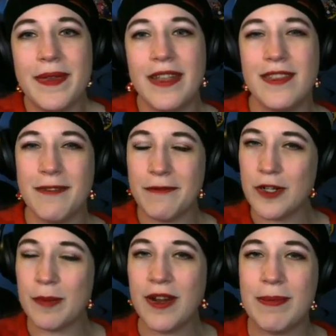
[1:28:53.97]
and the
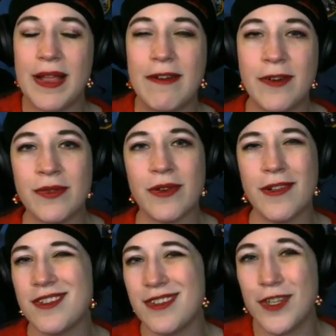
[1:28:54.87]
first part of the platform
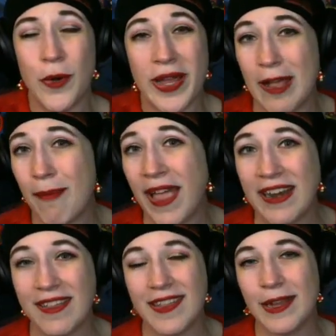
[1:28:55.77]
scroller is just don't get hit by
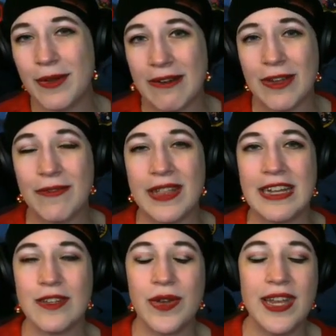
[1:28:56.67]
anything, whatever you feel
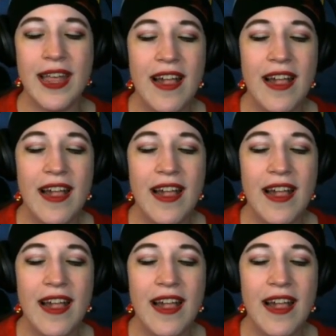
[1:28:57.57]
like doing.